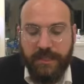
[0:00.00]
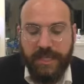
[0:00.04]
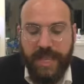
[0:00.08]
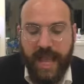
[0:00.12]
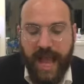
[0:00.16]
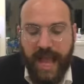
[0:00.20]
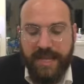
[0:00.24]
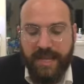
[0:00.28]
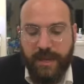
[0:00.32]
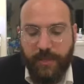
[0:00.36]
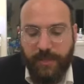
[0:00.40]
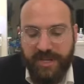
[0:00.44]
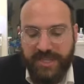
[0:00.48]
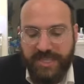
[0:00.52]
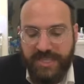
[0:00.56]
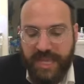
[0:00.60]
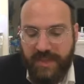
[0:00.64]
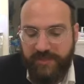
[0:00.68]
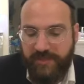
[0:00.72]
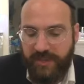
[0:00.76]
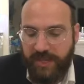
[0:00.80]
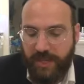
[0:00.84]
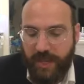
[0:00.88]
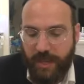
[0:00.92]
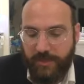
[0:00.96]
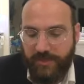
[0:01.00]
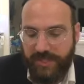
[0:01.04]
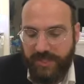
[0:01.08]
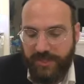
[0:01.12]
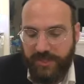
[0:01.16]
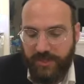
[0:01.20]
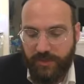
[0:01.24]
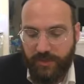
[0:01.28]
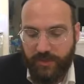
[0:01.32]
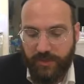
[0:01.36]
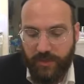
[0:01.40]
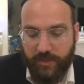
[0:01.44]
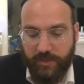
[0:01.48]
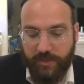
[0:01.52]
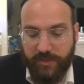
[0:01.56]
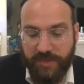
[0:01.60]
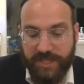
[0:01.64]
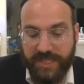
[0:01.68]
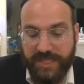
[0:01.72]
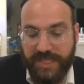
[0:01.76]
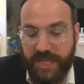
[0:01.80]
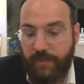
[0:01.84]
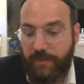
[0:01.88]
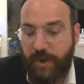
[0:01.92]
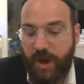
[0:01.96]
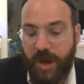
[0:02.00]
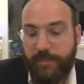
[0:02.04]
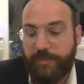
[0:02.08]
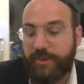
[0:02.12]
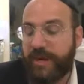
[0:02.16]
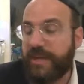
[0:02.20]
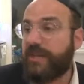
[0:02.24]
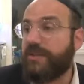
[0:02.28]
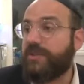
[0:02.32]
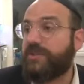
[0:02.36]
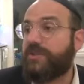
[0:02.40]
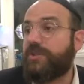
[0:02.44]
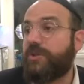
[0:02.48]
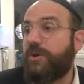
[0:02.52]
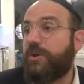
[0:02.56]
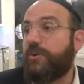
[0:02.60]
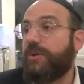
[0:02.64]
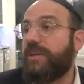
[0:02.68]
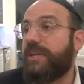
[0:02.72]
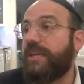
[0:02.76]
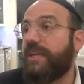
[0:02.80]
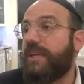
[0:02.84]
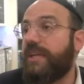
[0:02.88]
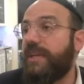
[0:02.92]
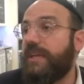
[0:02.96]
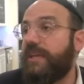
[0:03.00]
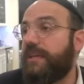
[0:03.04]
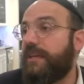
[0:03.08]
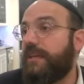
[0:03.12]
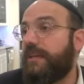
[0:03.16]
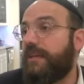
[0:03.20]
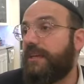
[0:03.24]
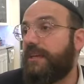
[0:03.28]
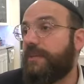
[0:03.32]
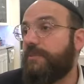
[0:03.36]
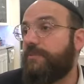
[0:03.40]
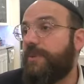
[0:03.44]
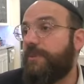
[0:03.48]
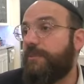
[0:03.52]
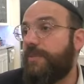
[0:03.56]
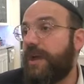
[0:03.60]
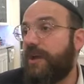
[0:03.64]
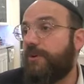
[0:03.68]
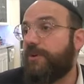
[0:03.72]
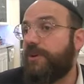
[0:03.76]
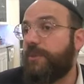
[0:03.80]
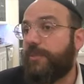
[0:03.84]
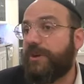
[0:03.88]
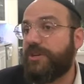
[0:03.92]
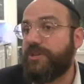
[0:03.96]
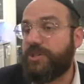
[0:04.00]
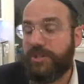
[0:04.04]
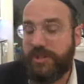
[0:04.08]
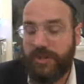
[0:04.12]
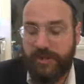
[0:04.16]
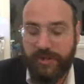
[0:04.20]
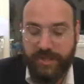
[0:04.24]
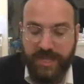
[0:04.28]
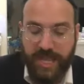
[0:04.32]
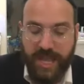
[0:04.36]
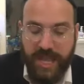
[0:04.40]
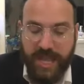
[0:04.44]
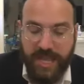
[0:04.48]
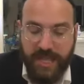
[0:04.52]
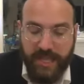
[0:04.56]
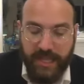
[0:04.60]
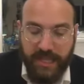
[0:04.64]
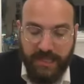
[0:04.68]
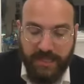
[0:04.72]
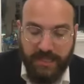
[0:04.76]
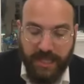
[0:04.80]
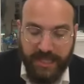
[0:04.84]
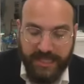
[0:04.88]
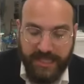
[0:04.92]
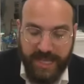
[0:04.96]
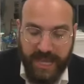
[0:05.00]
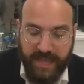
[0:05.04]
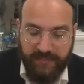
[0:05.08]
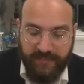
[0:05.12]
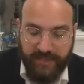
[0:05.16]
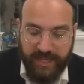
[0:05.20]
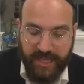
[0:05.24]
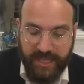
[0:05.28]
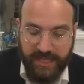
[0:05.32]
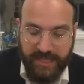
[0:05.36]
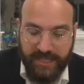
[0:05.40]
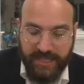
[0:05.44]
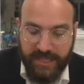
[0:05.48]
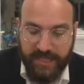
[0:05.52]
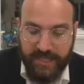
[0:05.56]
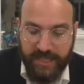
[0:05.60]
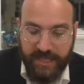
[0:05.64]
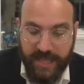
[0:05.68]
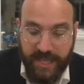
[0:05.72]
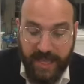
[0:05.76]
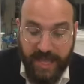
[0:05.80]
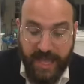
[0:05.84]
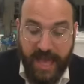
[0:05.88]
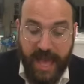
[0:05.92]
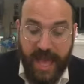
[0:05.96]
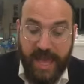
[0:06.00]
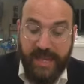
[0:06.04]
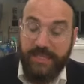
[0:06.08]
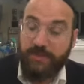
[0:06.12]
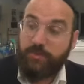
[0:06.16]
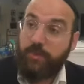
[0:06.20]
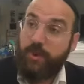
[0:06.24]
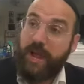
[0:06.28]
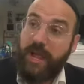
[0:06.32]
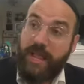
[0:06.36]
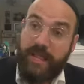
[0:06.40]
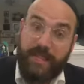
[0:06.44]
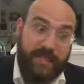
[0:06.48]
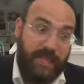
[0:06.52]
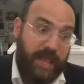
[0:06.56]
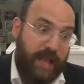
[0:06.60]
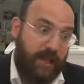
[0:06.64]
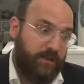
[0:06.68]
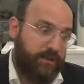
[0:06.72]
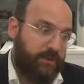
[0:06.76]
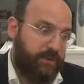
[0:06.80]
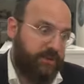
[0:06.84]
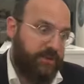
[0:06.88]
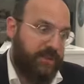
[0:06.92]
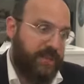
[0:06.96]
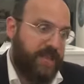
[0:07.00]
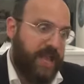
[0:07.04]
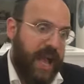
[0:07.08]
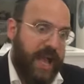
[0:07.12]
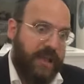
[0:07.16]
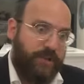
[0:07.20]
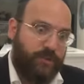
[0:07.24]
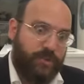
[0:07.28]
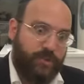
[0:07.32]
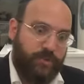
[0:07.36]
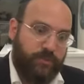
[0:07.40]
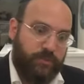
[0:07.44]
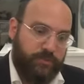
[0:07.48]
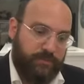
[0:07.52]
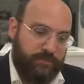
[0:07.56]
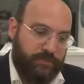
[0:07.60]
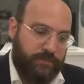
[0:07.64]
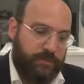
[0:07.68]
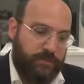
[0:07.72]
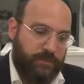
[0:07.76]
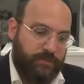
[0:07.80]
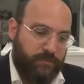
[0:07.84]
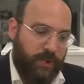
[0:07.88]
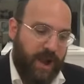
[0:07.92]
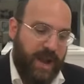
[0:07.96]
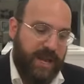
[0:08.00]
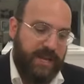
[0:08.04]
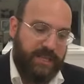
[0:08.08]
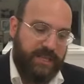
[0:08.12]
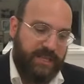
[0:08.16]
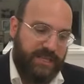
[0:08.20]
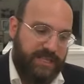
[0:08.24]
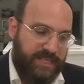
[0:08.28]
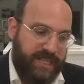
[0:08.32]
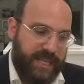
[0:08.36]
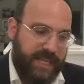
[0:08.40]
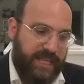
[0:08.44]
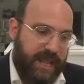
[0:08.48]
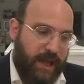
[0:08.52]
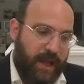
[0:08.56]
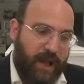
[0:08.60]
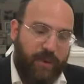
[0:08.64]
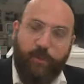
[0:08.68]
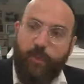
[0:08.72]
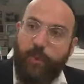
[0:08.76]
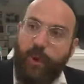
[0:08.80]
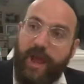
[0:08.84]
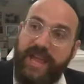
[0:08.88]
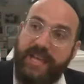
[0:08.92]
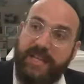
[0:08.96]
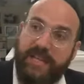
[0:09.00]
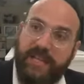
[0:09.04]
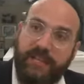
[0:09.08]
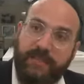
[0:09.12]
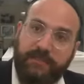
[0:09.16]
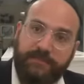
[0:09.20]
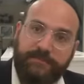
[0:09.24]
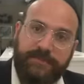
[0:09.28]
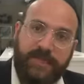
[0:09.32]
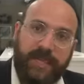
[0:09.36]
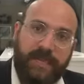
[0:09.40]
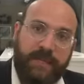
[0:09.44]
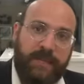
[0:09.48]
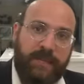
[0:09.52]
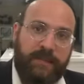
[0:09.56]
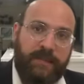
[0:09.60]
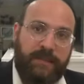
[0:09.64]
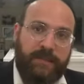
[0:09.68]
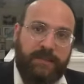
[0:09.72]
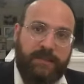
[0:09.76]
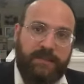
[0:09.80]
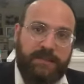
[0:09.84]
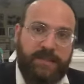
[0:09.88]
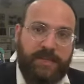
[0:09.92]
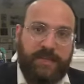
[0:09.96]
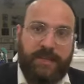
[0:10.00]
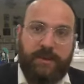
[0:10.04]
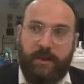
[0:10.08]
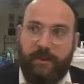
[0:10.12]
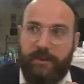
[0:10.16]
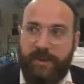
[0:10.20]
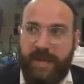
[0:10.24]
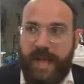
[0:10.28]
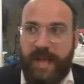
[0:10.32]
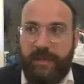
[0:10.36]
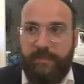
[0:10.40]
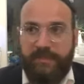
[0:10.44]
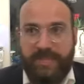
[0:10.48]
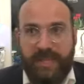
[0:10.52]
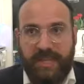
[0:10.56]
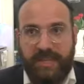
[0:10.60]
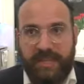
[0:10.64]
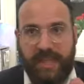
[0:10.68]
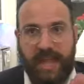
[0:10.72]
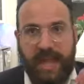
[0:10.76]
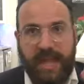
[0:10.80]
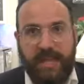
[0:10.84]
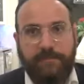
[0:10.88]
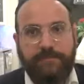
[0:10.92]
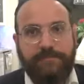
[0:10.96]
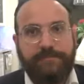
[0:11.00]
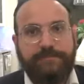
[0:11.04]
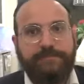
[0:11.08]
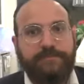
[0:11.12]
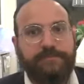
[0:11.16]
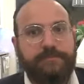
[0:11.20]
Guy number seven comes into the room. Same heartbreaking story. He'd been married a bunch of years. He doesn't have kids, and he's and now the guy who's writing this said, "Now I'm waiting to hear Rabbi Chaim tell the guy,